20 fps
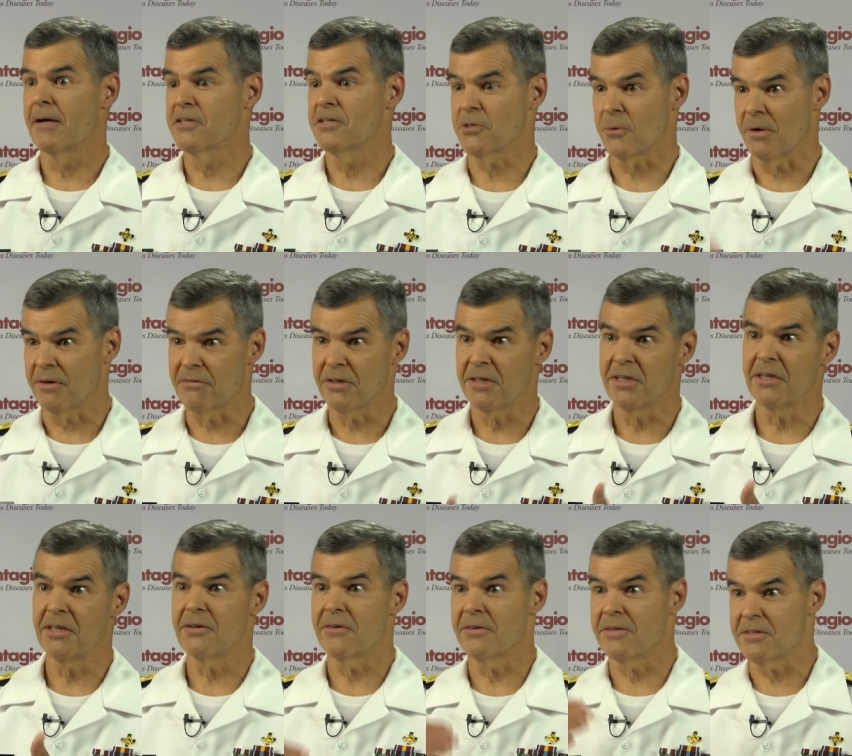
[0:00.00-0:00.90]
So every
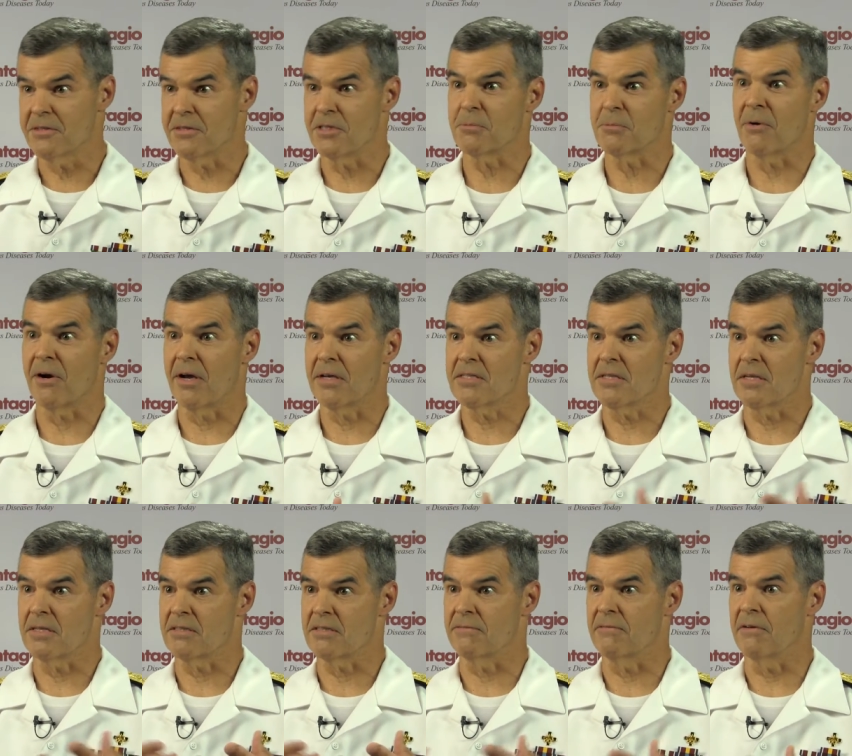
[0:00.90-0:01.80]
year there's this
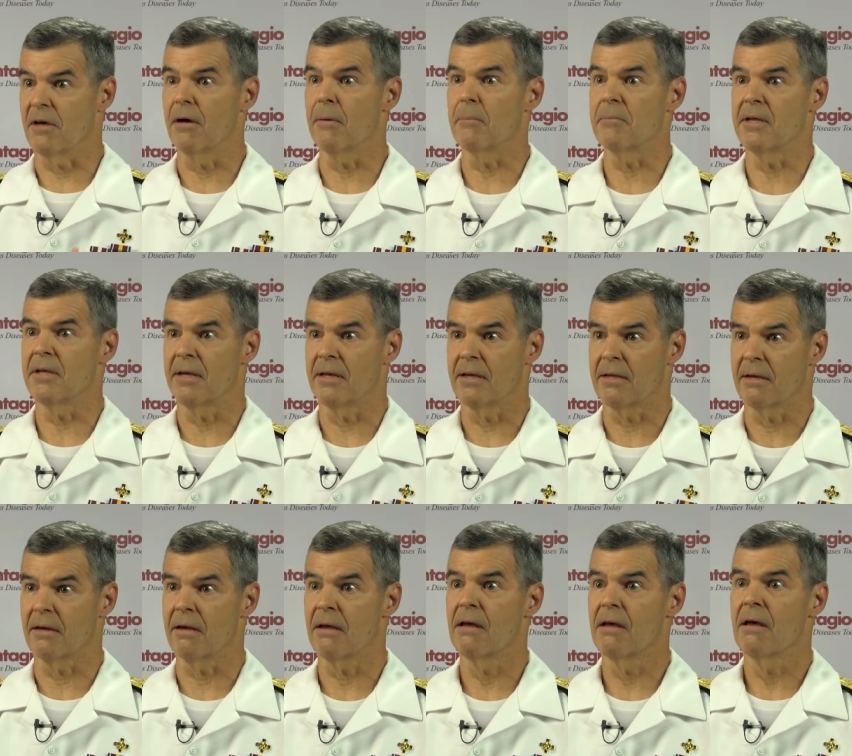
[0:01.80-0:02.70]
process of
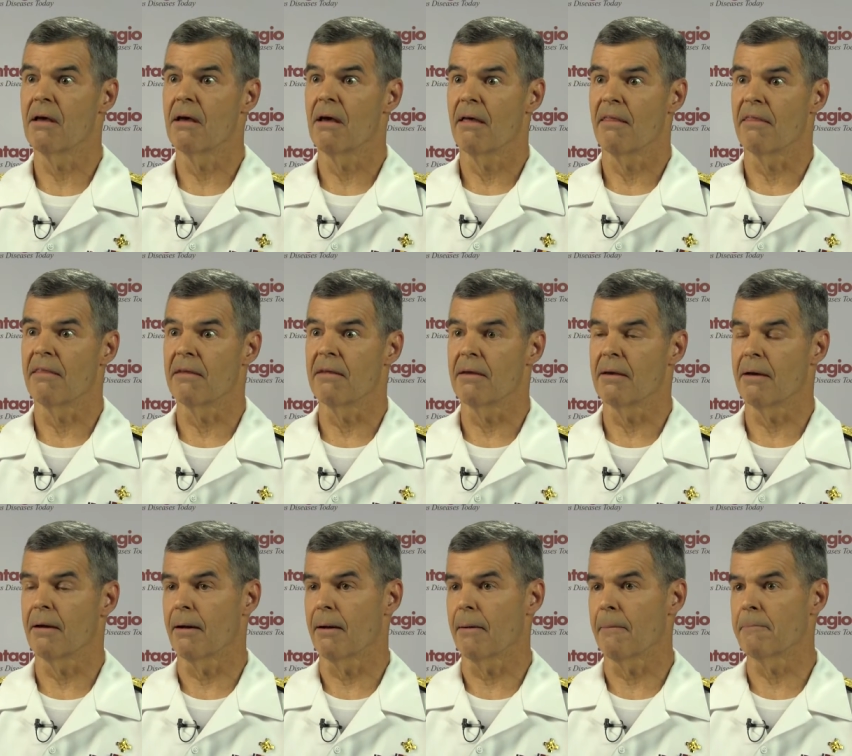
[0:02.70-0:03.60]
updating
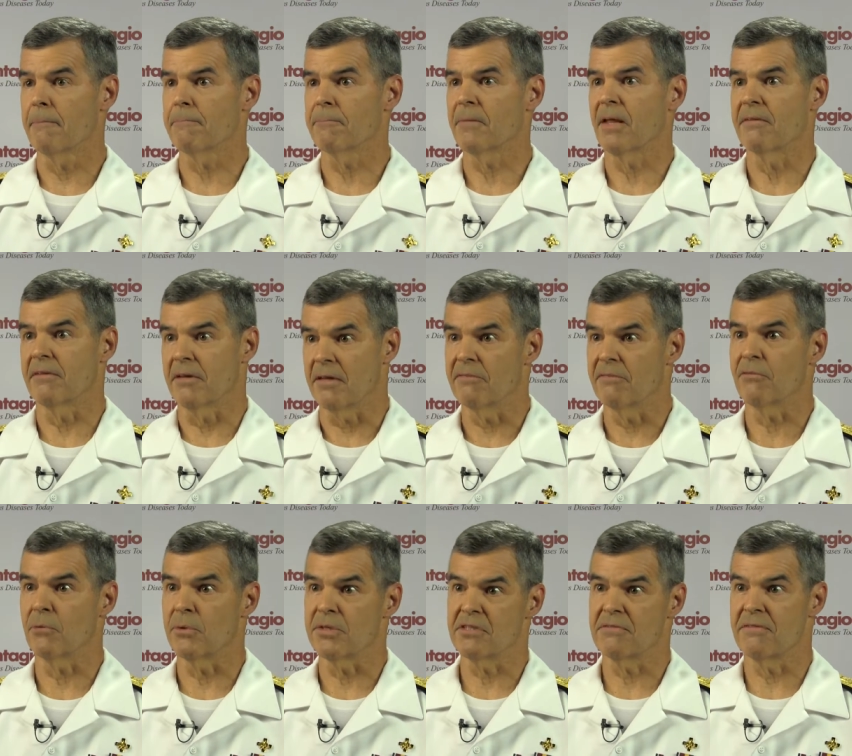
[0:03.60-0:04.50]
the, um, the
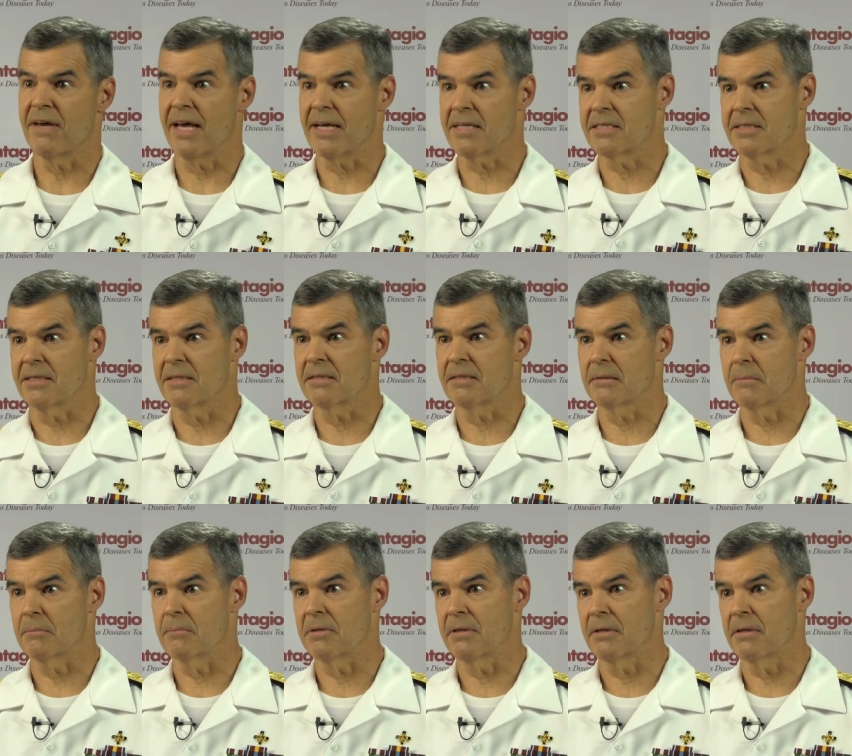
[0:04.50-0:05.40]
influenza vaccine
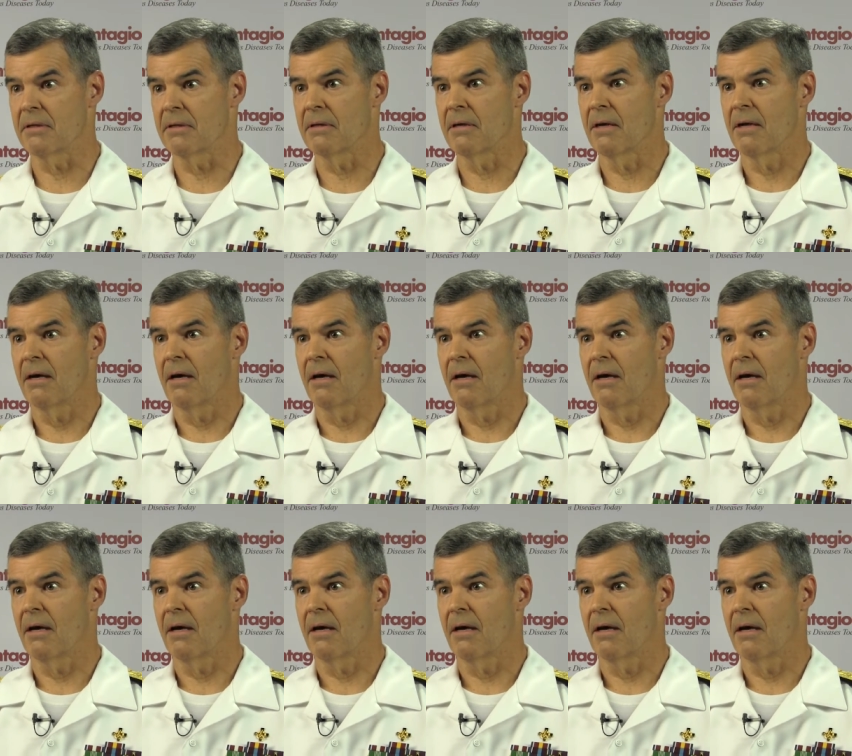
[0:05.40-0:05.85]
to be